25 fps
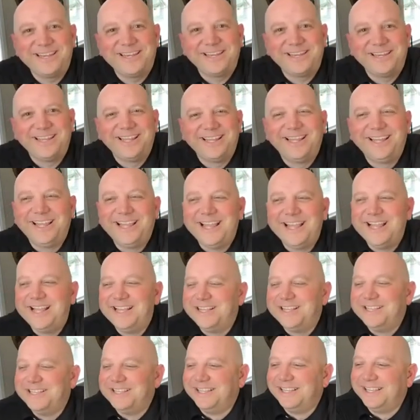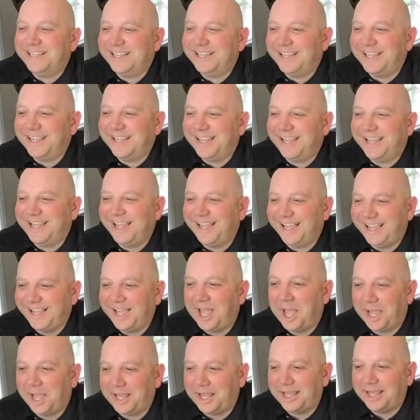
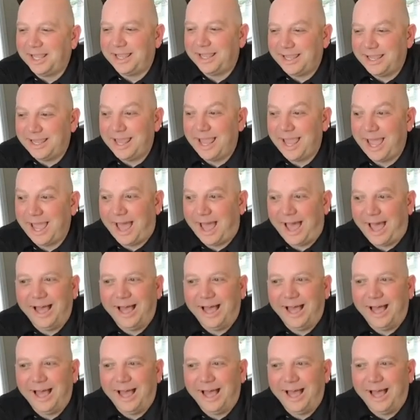(silent)